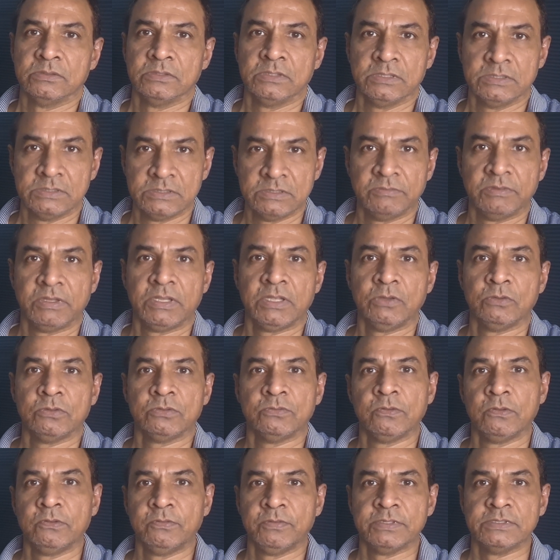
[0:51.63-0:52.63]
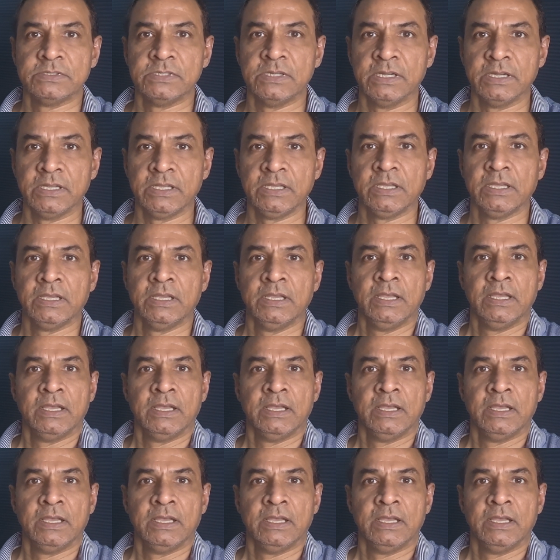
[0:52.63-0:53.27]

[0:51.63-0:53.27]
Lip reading: this is a very useful facility.